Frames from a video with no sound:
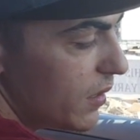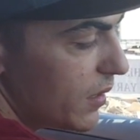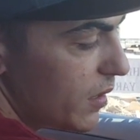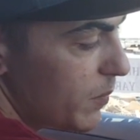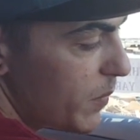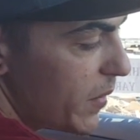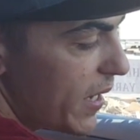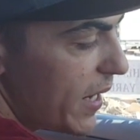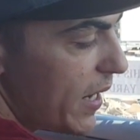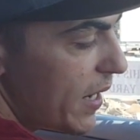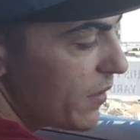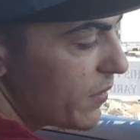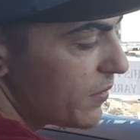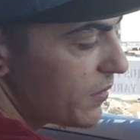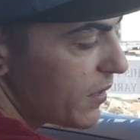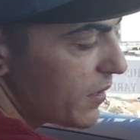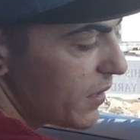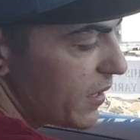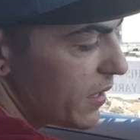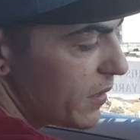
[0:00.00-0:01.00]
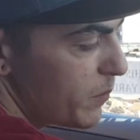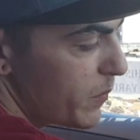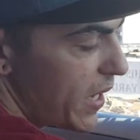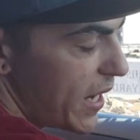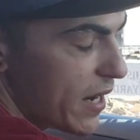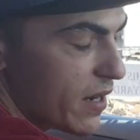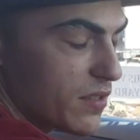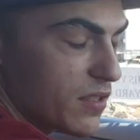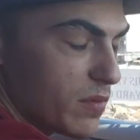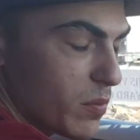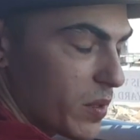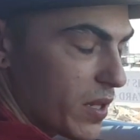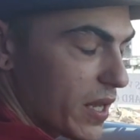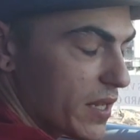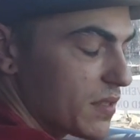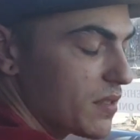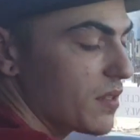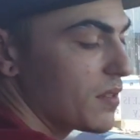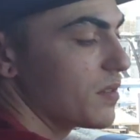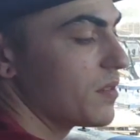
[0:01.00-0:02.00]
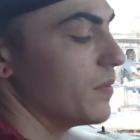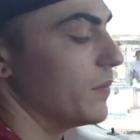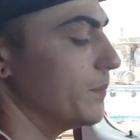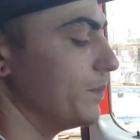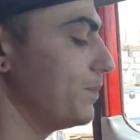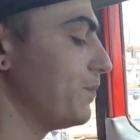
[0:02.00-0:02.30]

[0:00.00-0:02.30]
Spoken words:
in my air supply system.